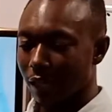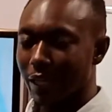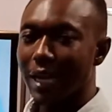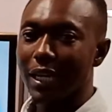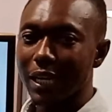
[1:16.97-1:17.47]

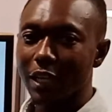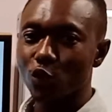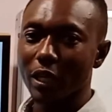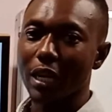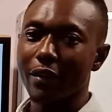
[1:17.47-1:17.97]
that
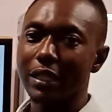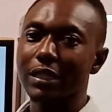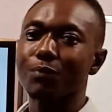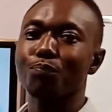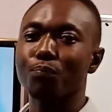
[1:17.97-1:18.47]
electric
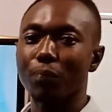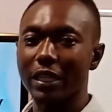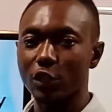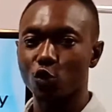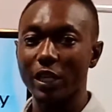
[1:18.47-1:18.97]
current
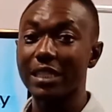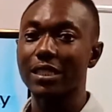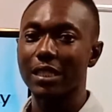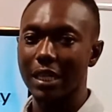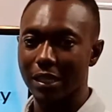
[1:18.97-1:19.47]

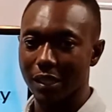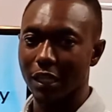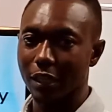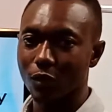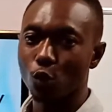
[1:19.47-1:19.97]
penetrates
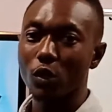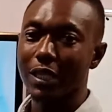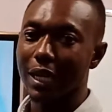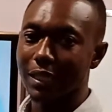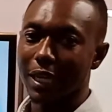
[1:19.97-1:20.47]
easily. Those
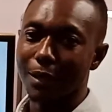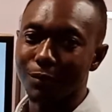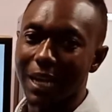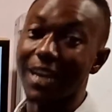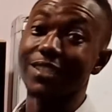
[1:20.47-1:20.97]
are
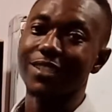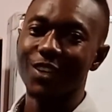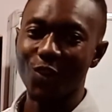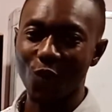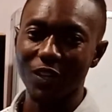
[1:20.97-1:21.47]
termed as
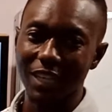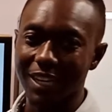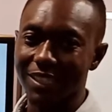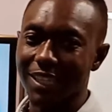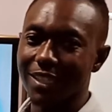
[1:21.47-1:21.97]

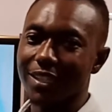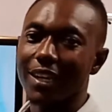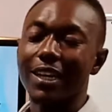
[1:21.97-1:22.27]
conductors.